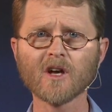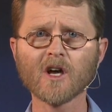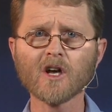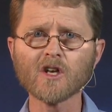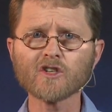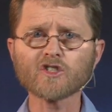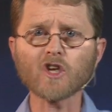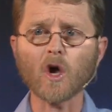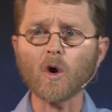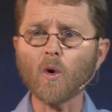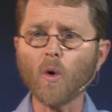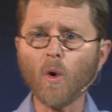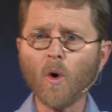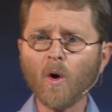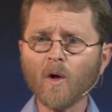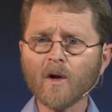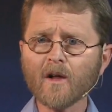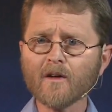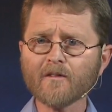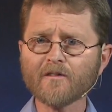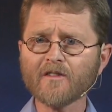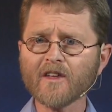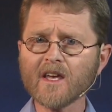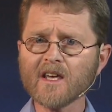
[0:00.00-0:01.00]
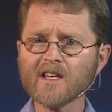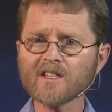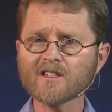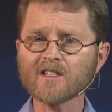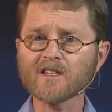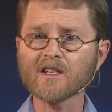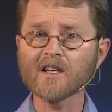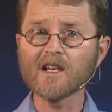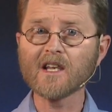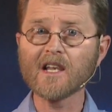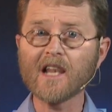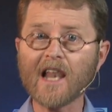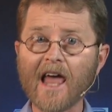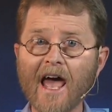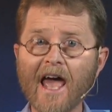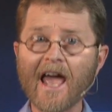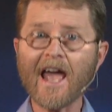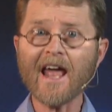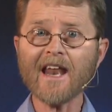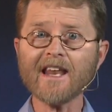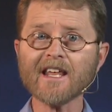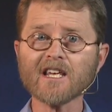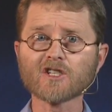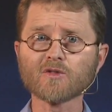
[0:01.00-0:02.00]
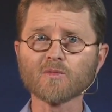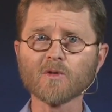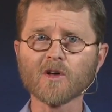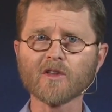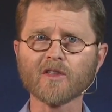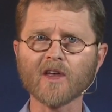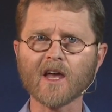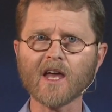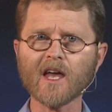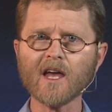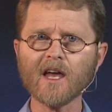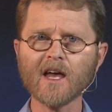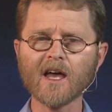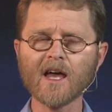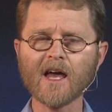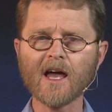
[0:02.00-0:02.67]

So all of these ladies were there,